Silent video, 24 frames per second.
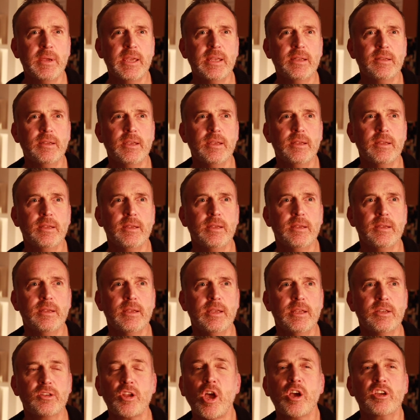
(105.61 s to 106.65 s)

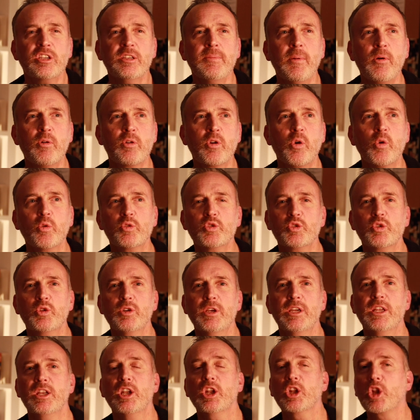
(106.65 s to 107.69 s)
It talks about culture
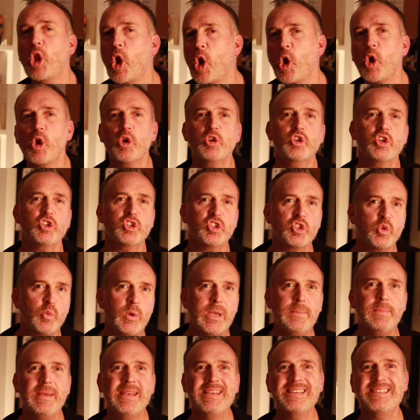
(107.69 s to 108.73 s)
in large,
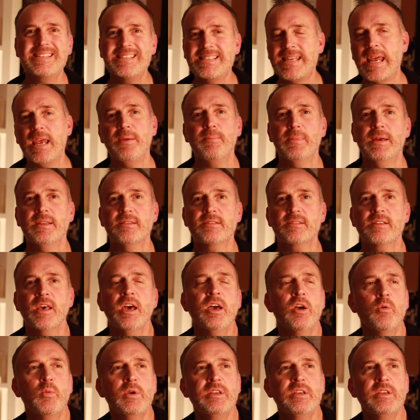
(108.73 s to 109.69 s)
sweeping statements.